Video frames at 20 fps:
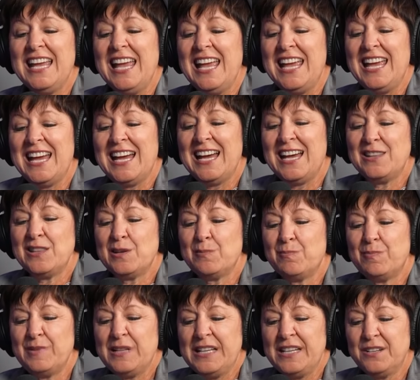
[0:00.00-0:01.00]
And the
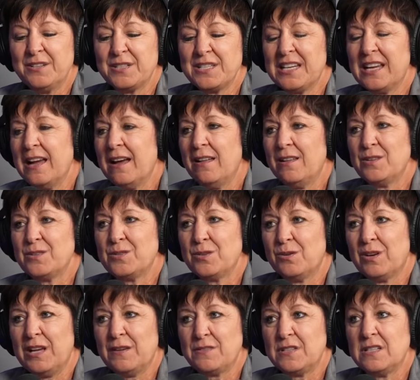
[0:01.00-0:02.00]
players in college
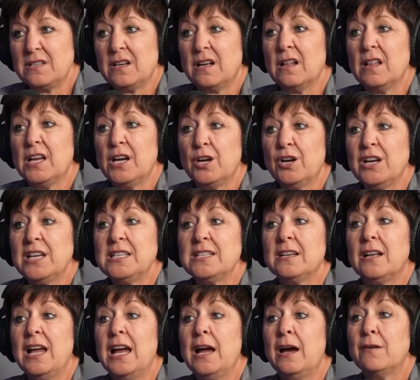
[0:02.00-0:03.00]
don't have to declare
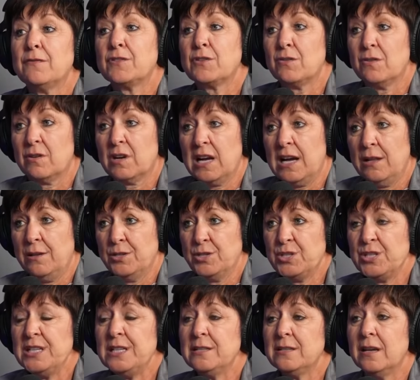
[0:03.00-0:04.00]
until after their
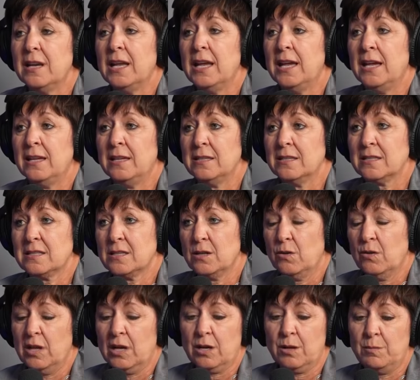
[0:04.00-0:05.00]
college season ends.
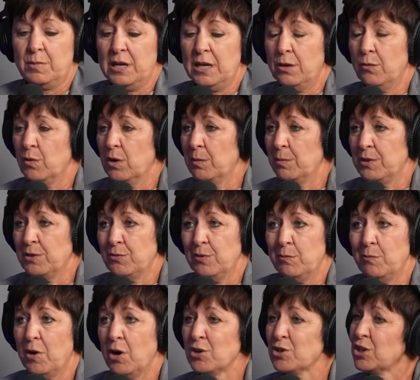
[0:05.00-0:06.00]
So that could be anywhere
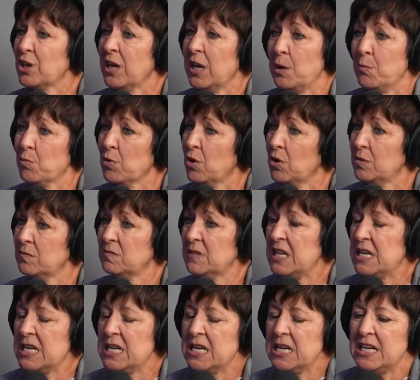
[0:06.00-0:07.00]
between March and April.
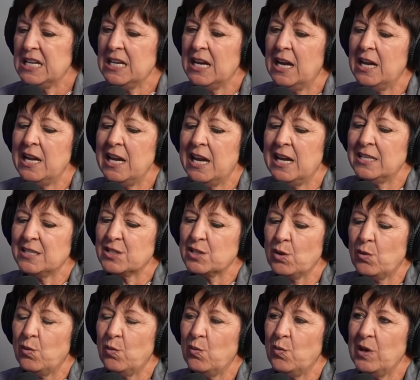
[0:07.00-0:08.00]
And
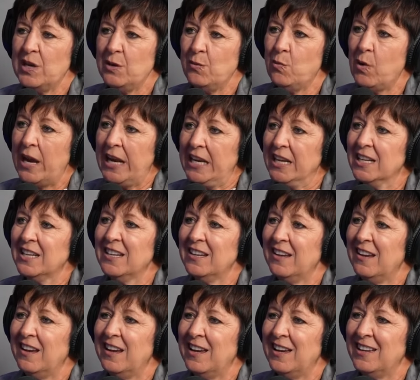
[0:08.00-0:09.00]
so we waited,
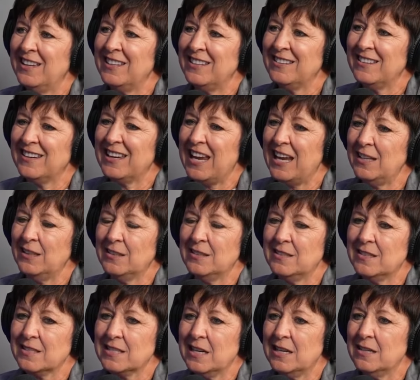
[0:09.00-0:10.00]
and Caitlin
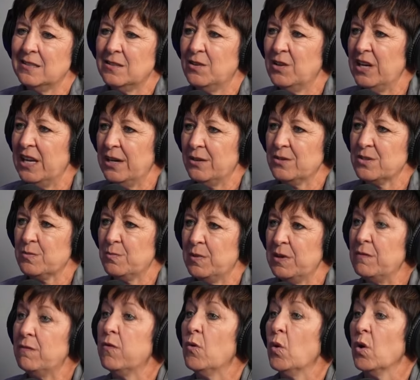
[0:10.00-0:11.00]
decided to announce
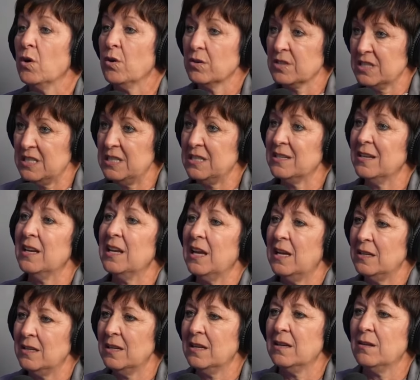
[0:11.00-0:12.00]
before her season
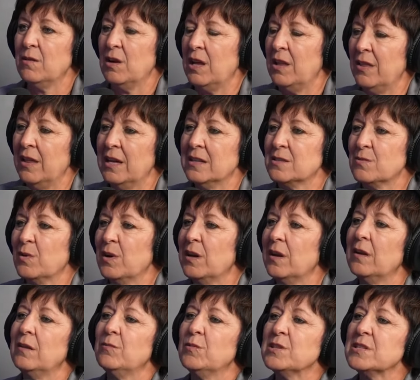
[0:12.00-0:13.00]
ended, and that's when
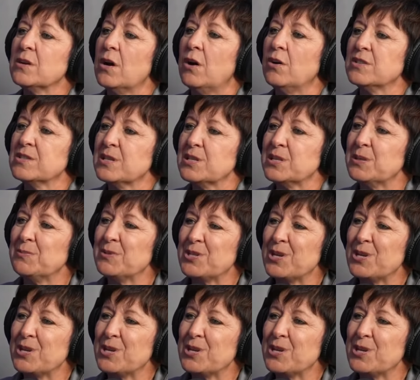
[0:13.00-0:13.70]
it was all systems